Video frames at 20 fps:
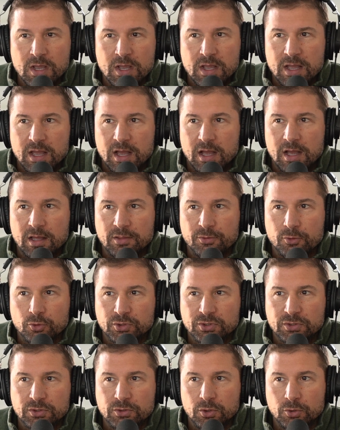
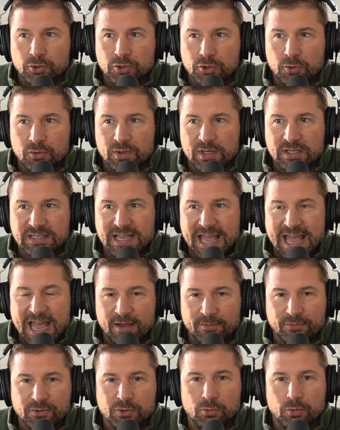those two things
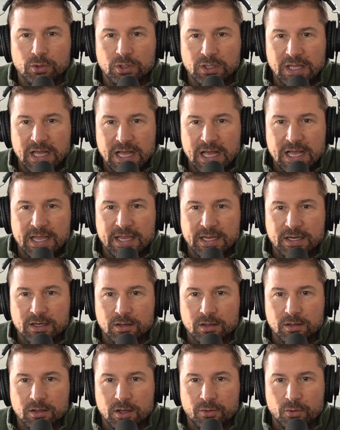have to align,
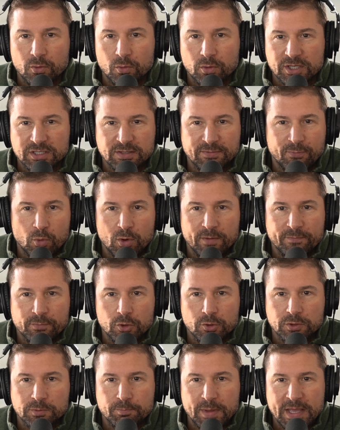other, because if one of them
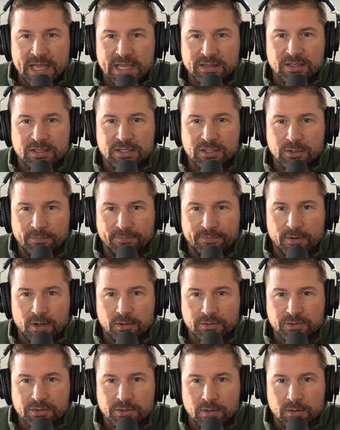goes bad, the deal
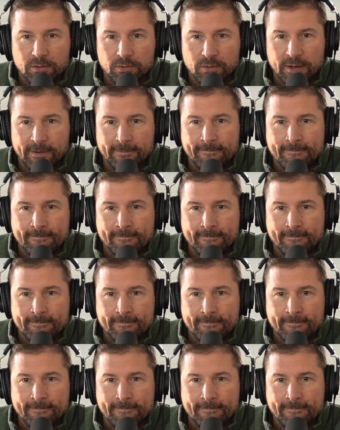falls. Right.